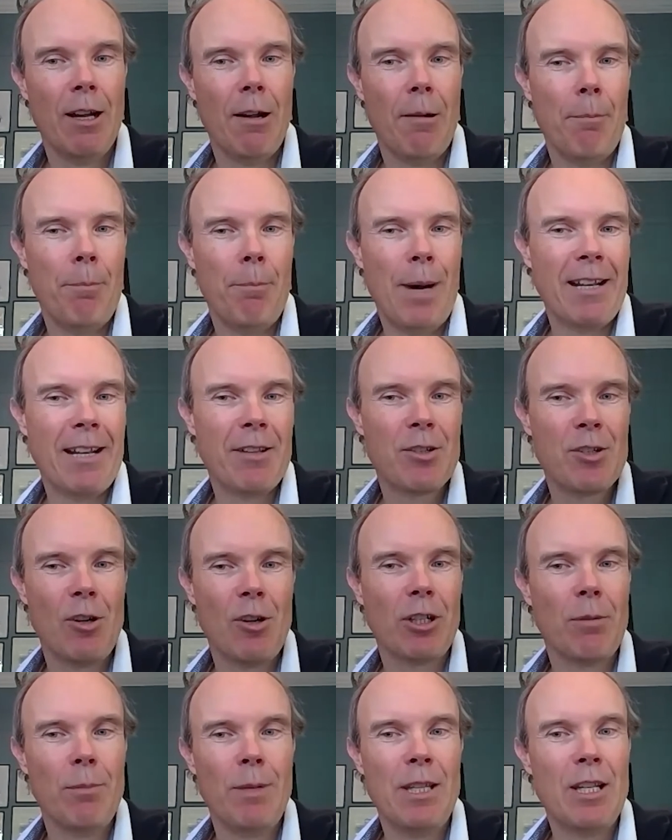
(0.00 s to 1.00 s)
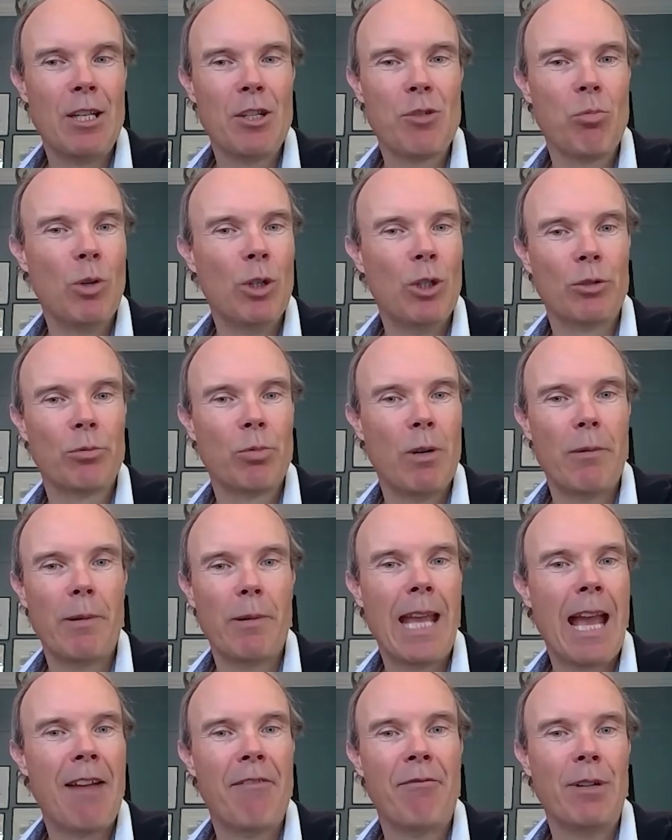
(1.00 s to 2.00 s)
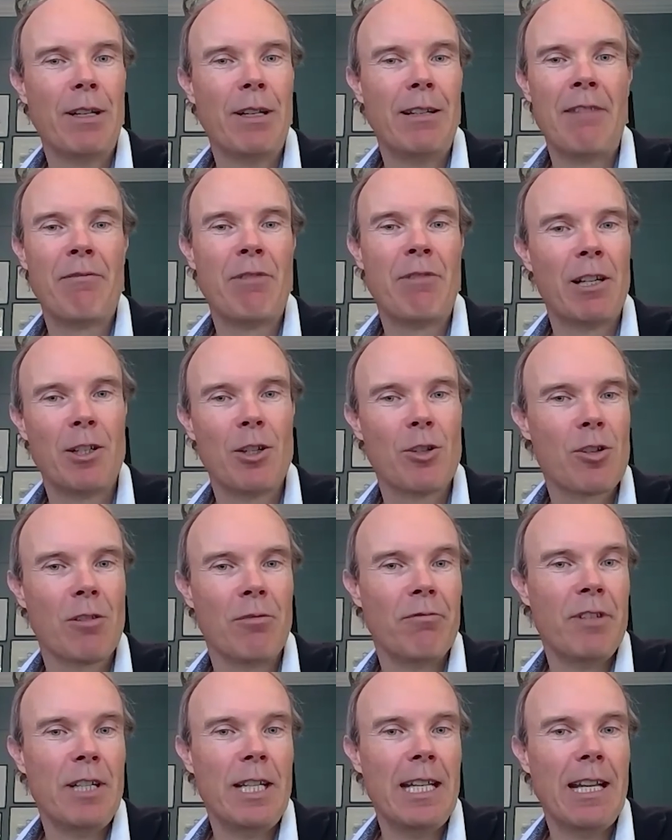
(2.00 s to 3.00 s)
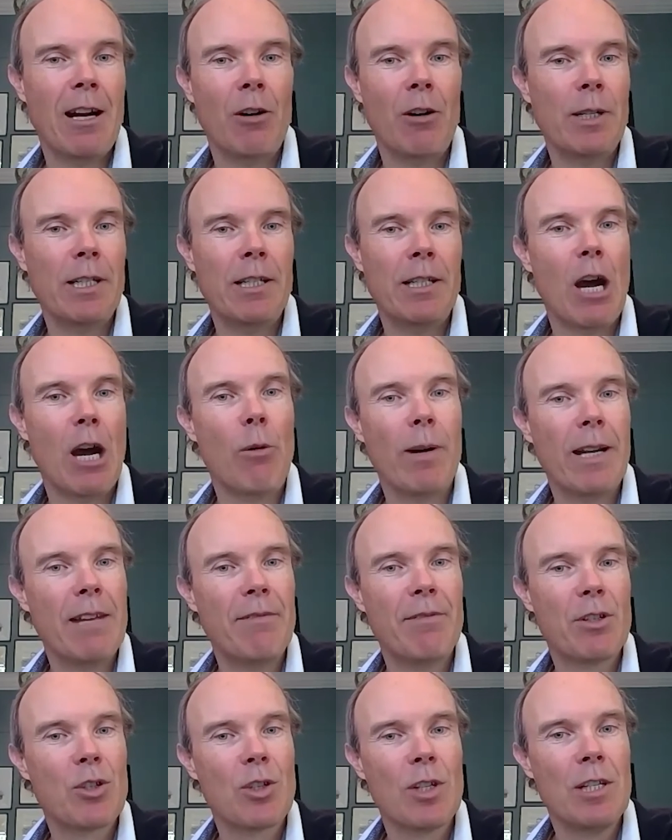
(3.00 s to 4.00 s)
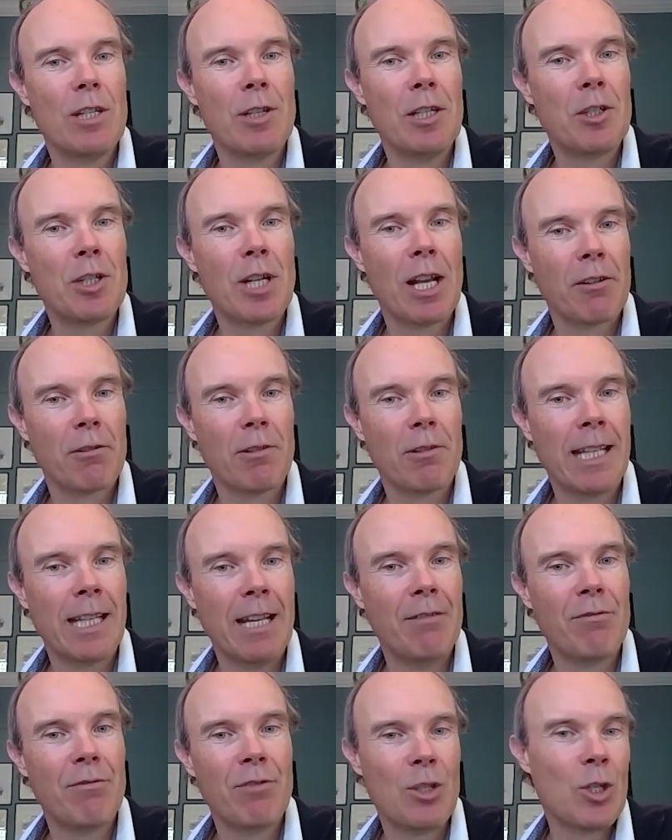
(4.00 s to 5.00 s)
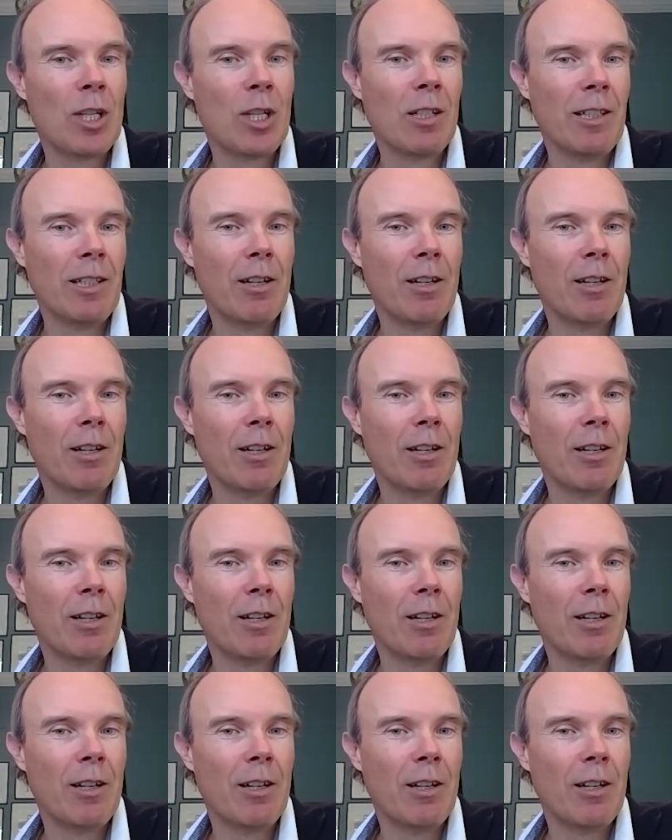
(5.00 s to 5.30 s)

but it's not going to be this world where we have everyone just on video and no one ever sees each other again physically.